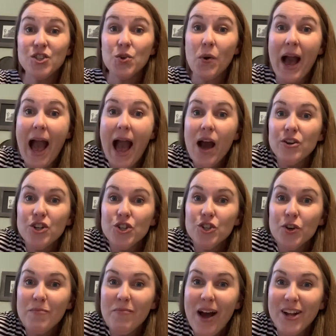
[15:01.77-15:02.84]
So how does
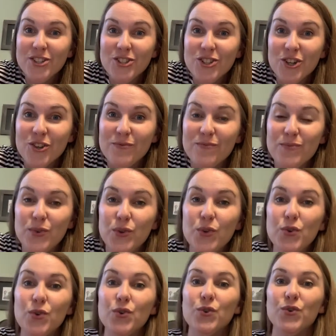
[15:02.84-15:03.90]
your monster
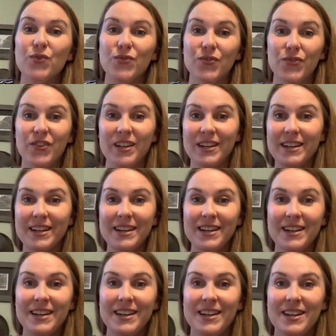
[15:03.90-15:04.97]
move?
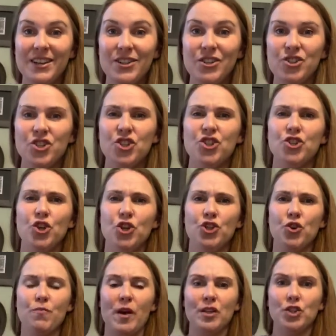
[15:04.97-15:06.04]
Does your,
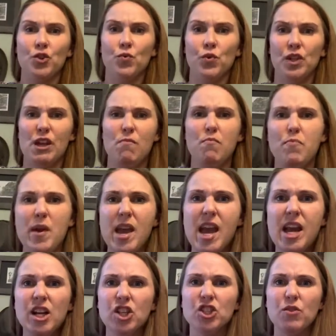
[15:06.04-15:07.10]
is your monster really
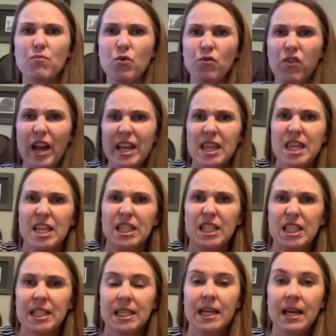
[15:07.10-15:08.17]
big? Does it move like
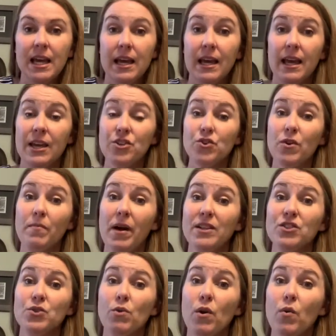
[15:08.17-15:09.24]
this? Is your
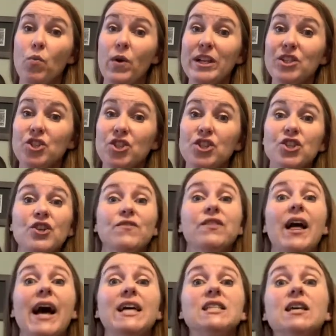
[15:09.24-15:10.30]
monster a witch and she
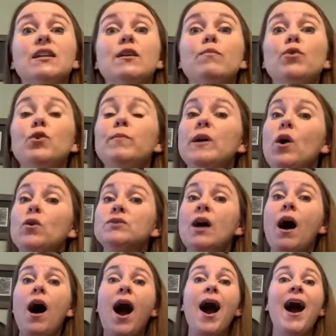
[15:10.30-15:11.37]
flies on a broom and goes,
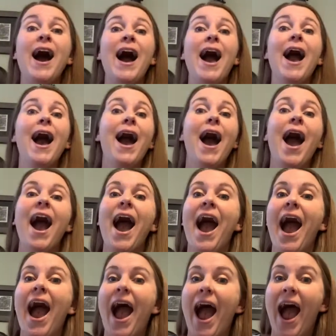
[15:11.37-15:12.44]
ha, ha, ha, ha,
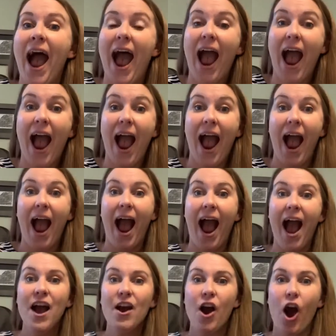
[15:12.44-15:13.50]
ha, ha.
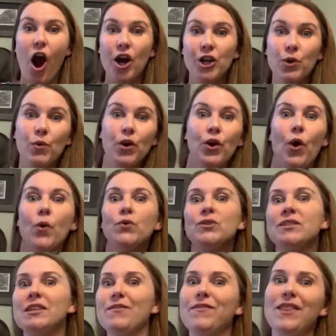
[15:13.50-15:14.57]
Are you a
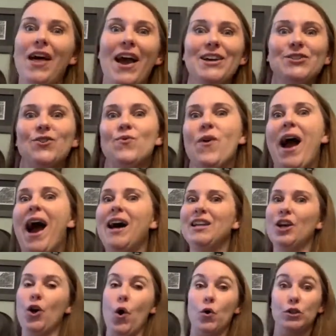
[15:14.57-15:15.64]
ghost that flies
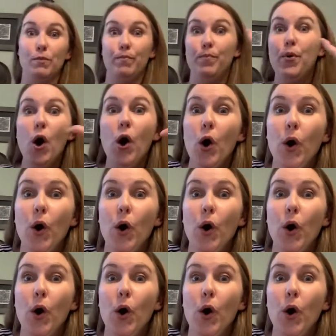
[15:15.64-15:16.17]
around and goes, boo?